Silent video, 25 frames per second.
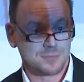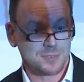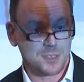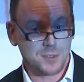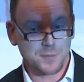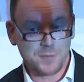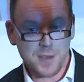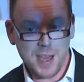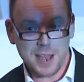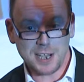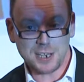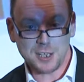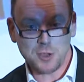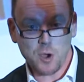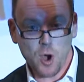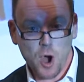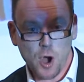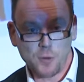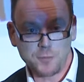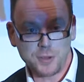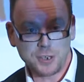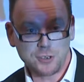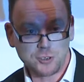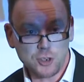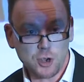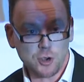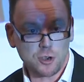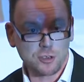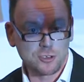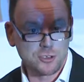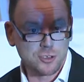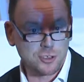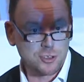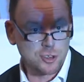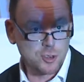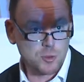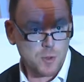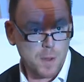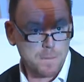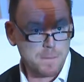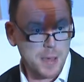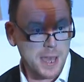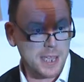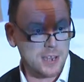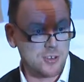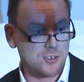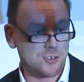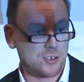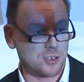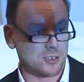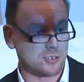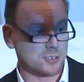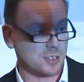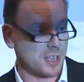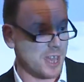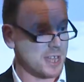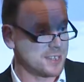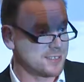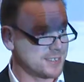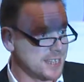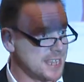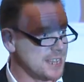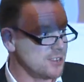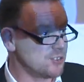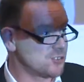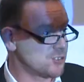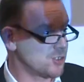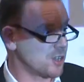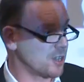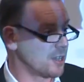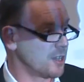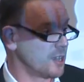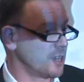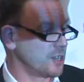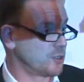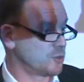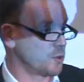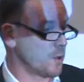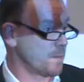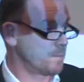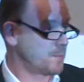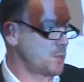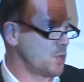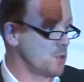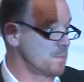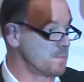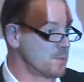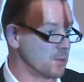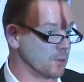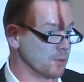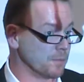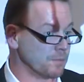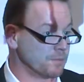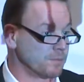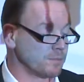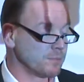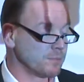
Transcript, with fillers: the value of a doctor to a patient, a teacher to a pupil.